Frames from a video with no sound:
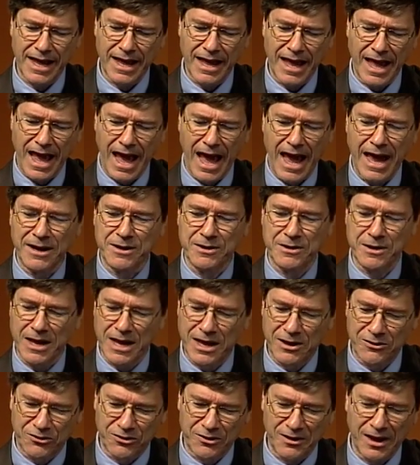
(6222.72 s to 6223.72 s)
and
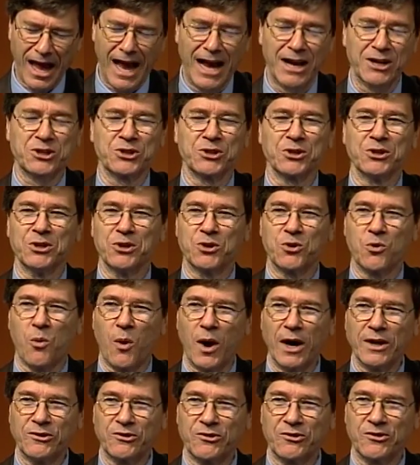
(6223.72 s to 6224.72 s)
it's actually
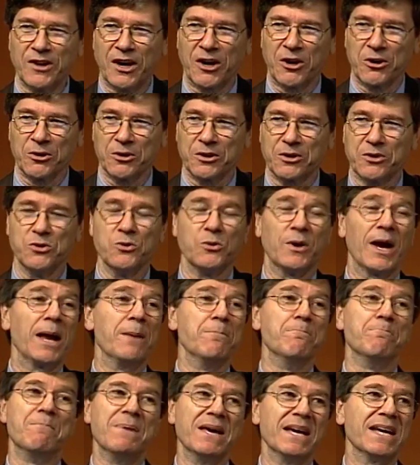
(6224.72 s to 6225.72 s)
quite stark. You
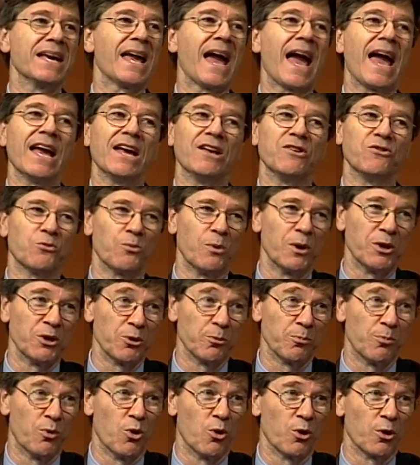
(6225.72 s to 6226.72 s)
get big gains when you're
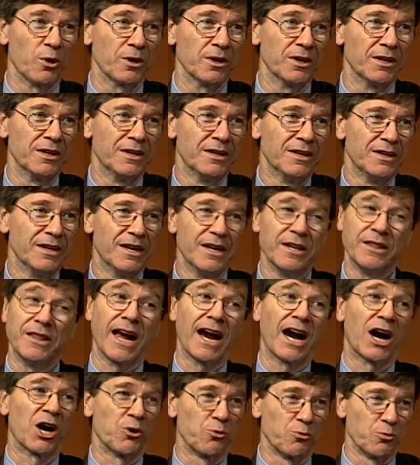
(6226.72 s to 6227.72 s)
poor. They
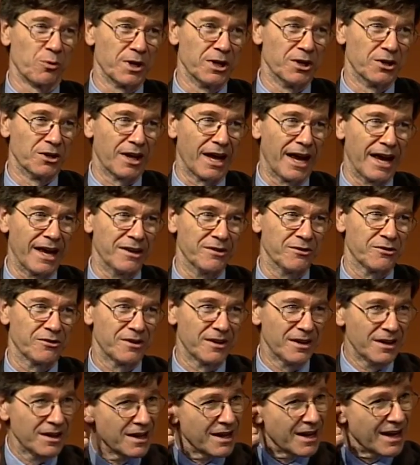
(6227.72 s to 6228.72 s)
are real gains.
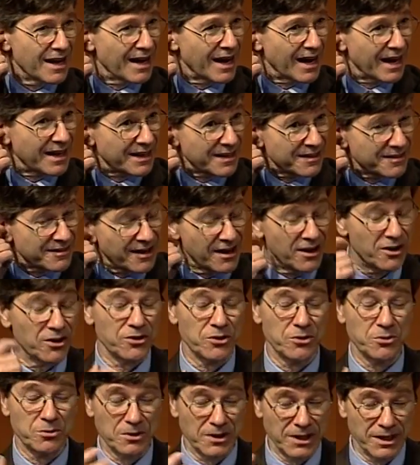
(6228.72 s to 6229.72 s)
I can tell
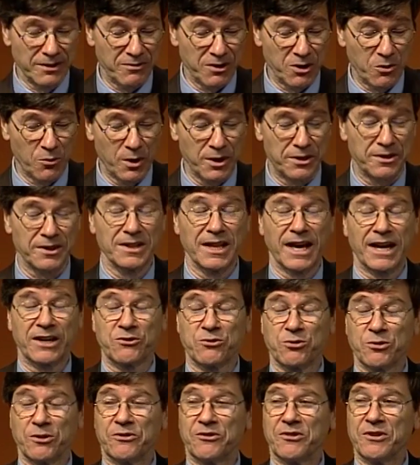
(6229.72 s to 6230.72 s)
you living with
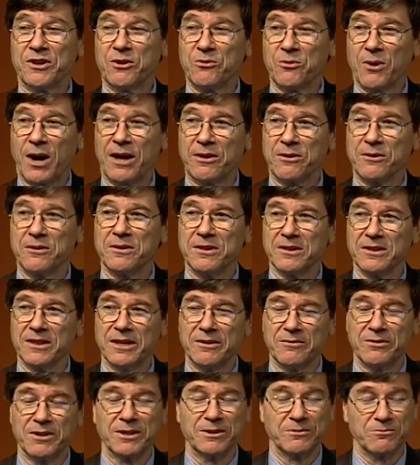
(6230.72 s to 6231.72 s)
electricity rather than
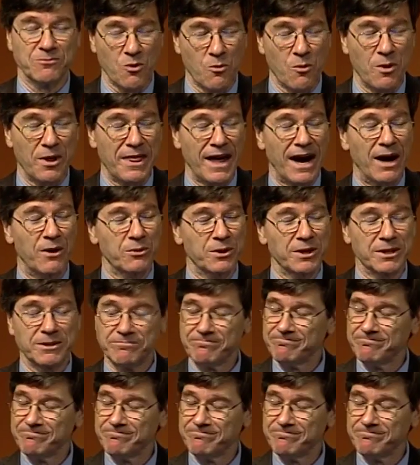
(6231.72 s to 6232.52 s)
living without it,